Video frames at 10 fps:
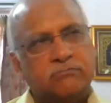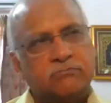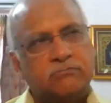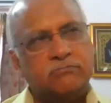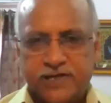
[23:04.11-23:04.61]

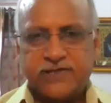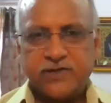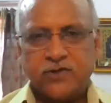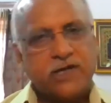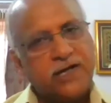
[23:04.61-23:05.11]
7-8
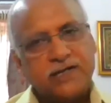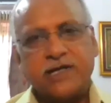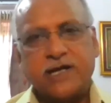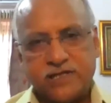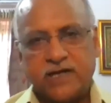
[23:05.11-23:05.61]
years ago, and it
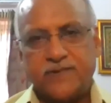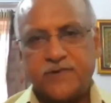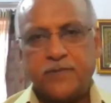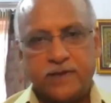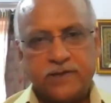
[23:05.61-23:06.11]
is catching up
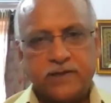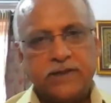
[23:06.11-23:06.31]
speed.